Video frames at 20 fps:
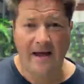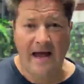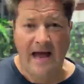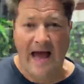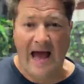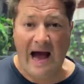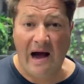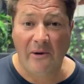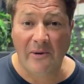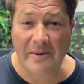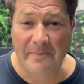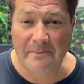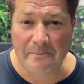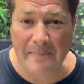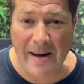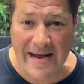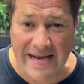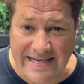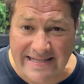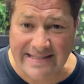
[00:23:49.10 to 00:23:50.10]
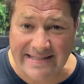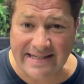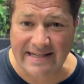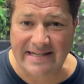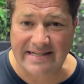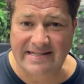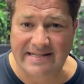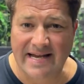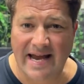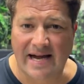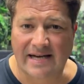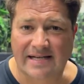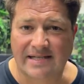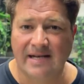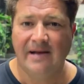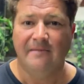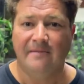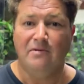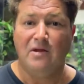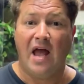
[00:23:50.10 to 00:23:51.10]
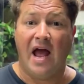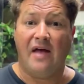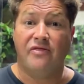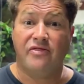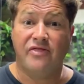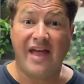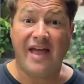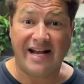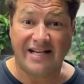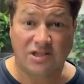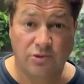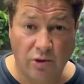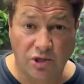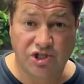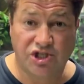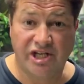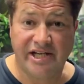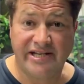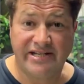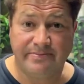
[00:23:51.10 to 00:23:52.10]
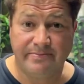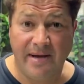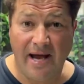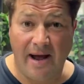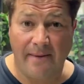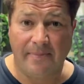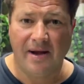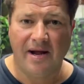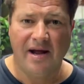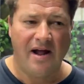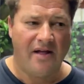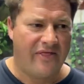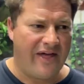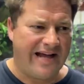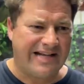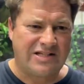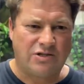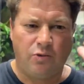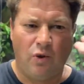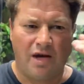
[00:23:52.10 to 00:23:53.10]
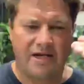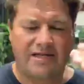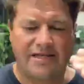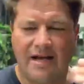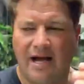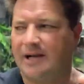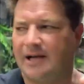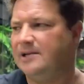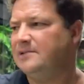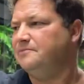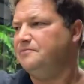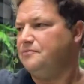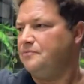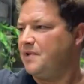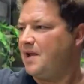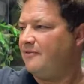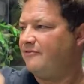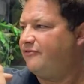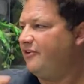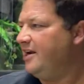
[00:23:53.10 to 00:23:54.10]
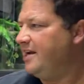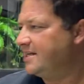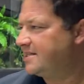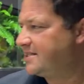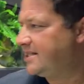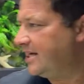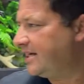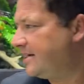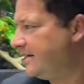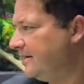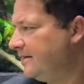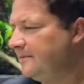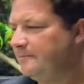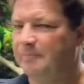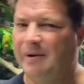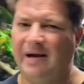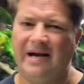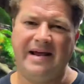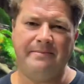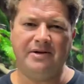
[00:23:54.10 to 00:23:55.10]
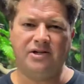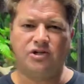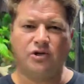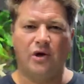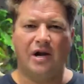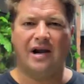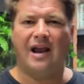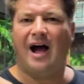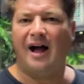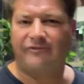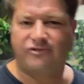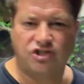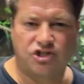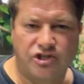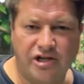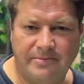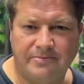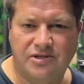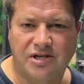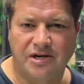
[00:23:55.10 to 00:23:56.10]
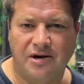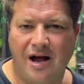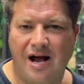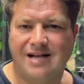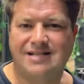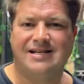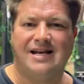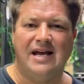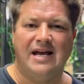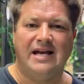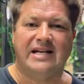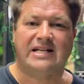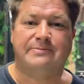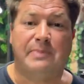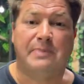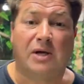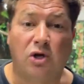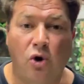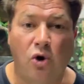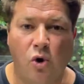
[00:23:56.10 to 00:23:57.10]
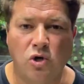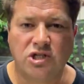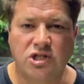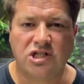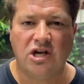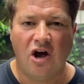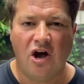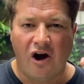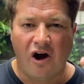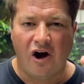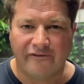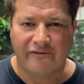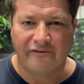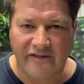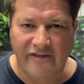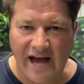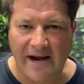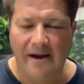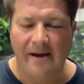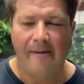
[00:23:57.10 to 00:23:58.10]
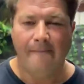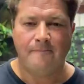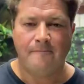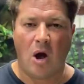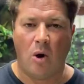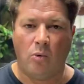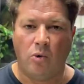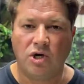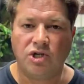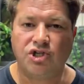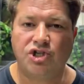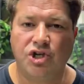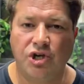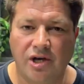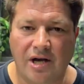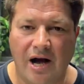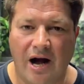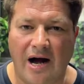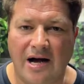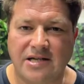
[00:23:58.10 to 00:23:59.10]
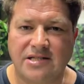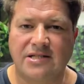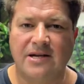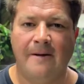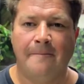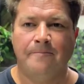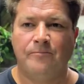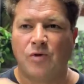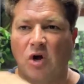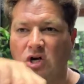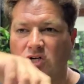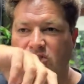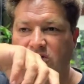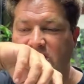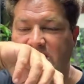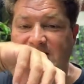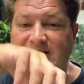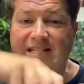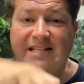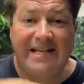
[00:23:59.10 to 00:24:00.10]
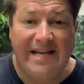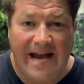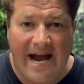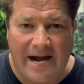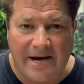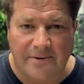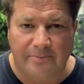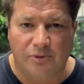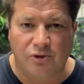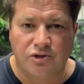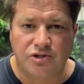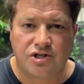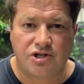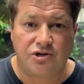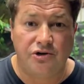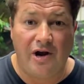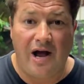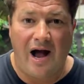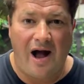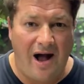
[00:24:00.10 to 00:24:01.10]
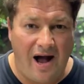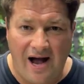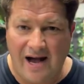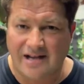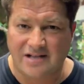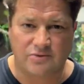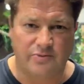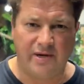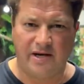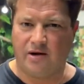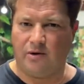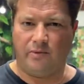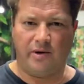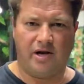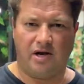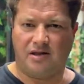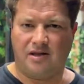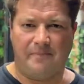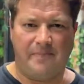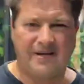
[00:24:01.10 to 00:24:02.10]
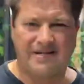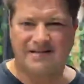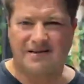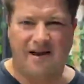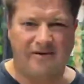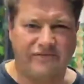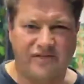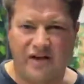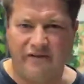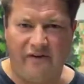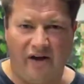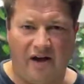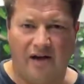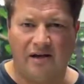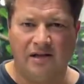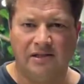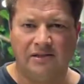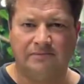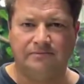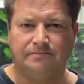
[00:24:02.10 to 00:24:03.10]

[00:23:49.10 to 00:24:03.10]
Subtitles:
How amazing is that? And that's what G's me up. That's what's like, I'm feeling sick, but let me do a live stream tonight. It's because of that. I want you guys to see animals through our eyes. We got the best lives ever.